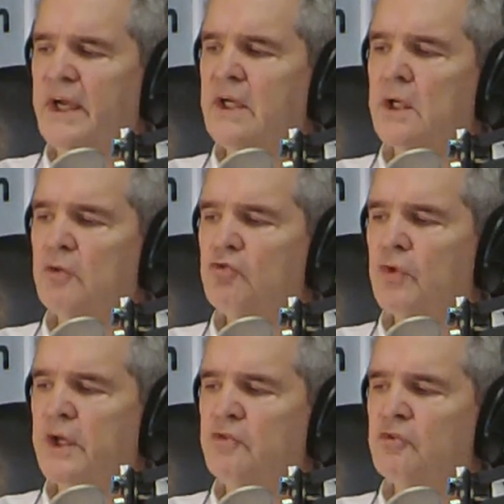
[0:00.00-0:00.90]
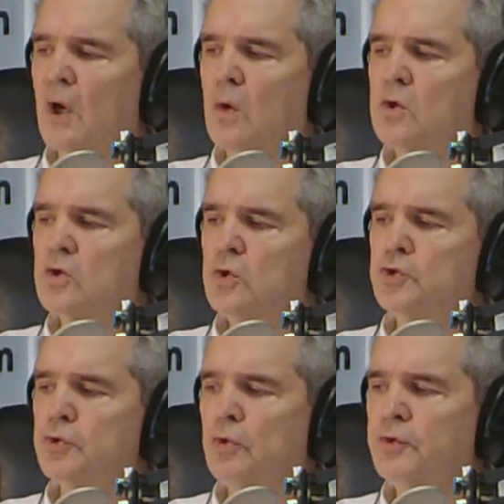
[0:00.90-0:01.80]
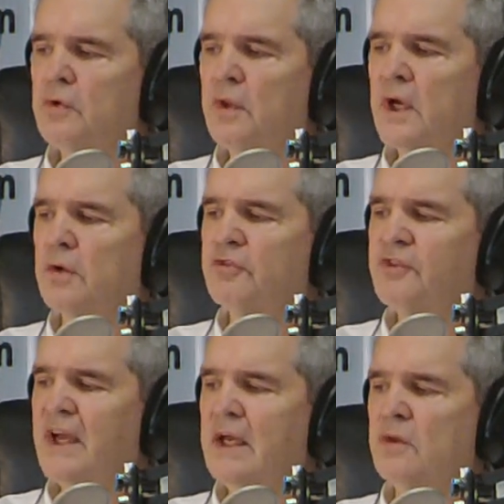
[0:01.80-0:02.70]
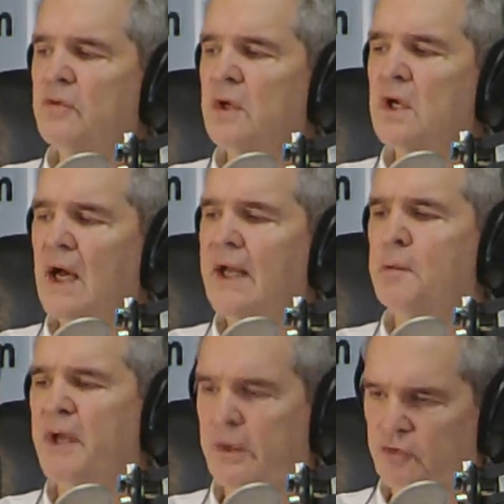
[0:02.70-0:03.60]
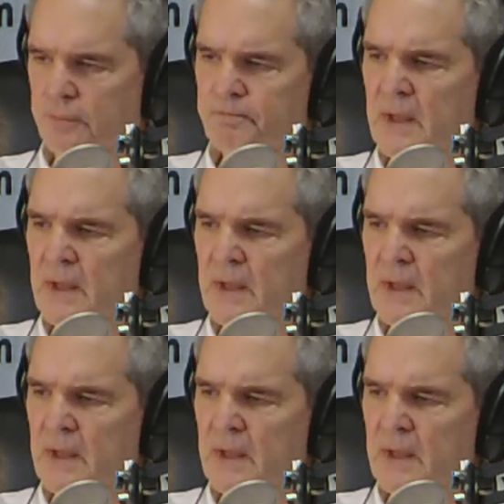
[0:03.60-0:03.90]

industry so crucial to their states' economies.